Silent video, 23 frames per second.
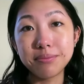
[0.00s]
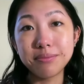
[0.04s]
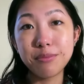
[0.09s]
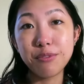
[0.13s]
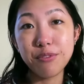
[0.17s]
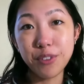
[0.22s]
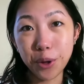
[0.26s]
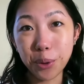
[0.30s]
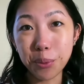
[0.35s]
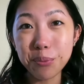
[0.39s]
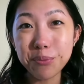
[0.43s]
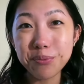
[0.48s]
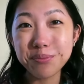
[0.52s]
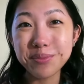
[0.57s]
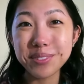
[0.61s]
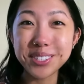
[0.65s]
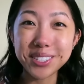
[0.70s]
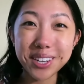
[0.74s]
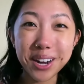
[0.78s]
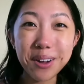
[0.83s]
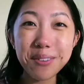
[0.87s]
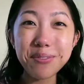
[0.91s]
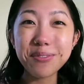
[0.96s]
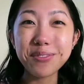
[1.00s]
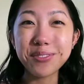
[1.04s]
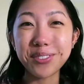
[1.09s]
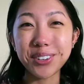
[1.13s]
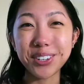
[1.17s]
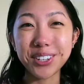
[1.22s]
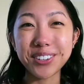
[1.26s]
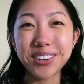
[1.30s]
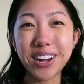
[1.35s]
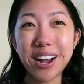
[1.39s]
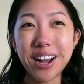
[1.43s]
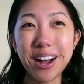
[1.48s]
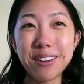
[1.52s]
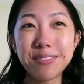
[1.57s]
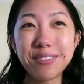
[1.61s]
film stuff for uh,